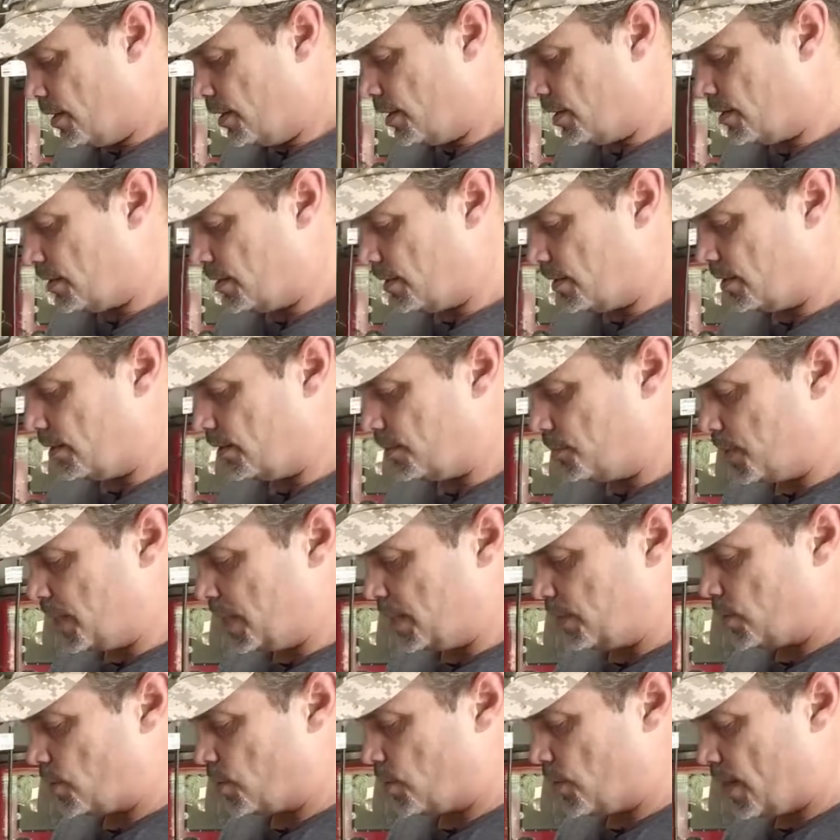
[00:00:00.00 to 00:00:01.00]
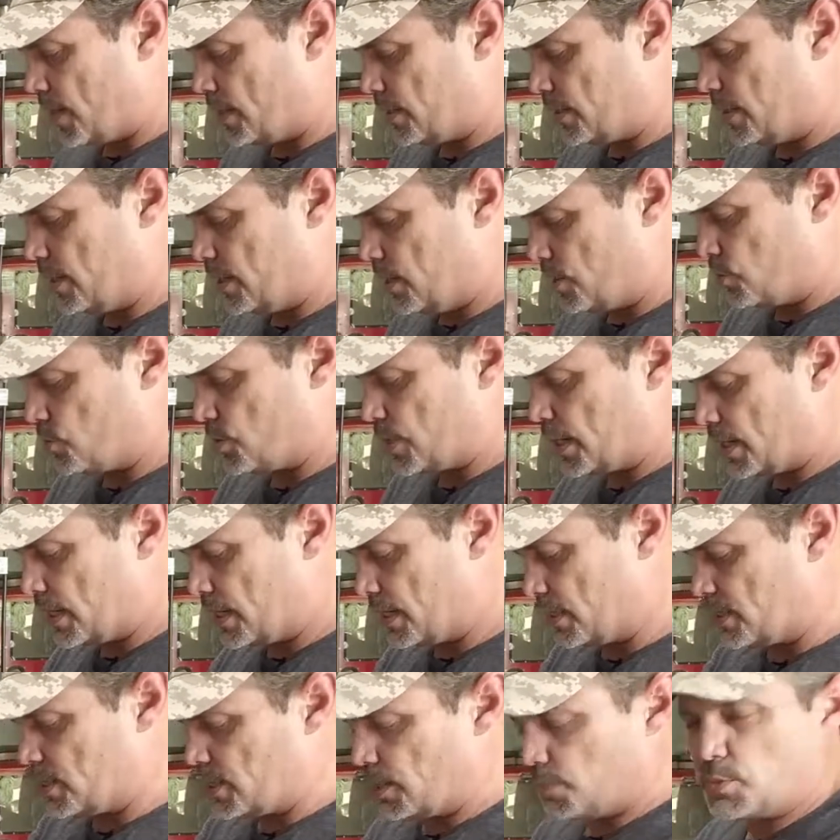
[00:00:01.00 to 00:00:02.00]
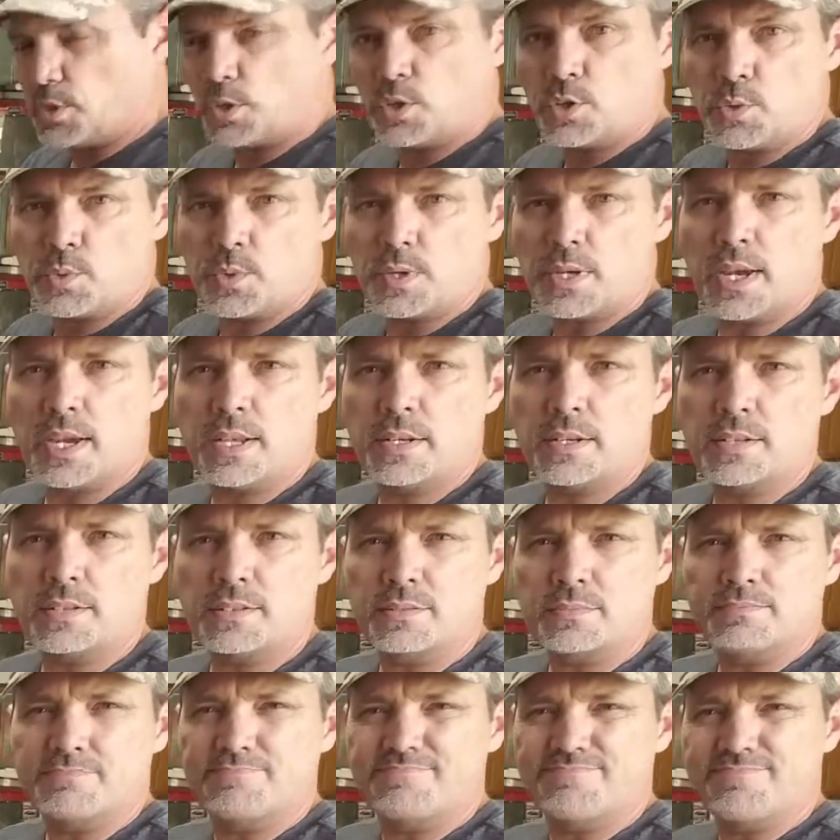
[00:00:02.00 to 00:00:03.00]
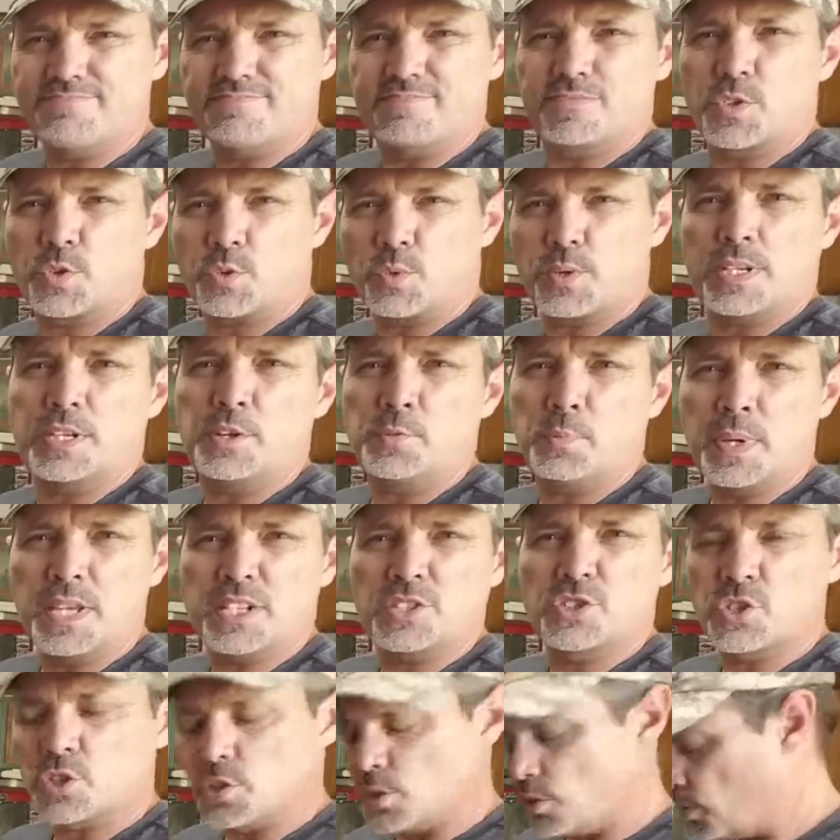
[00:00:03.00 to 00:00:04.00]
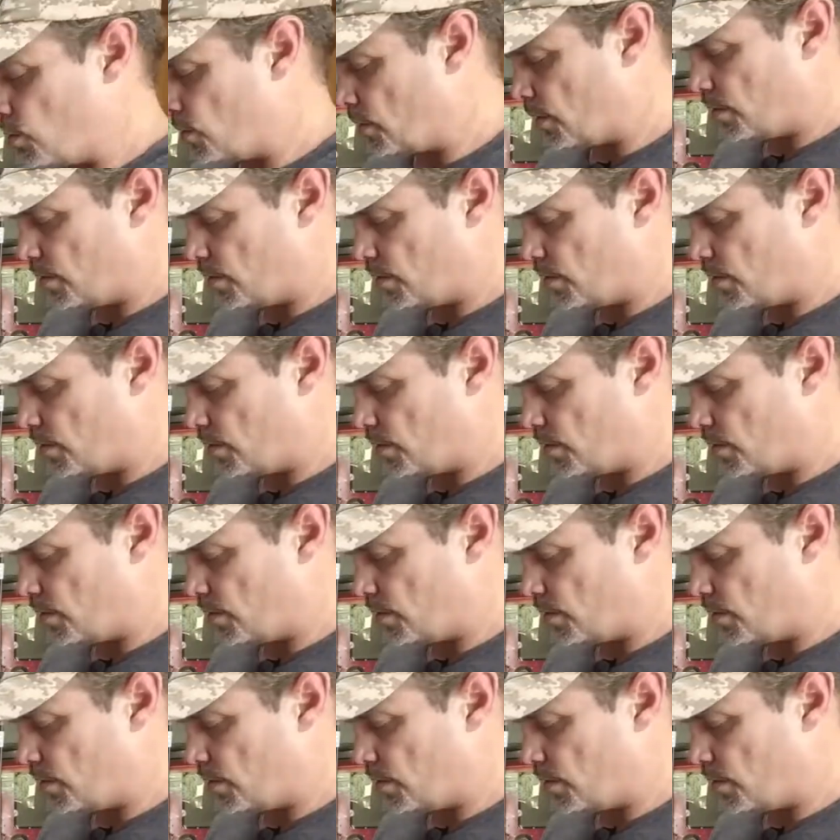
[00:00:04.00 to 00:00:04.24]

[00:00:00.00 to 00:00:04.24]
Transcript: let me get to grinding here, try to get something created three-dimensional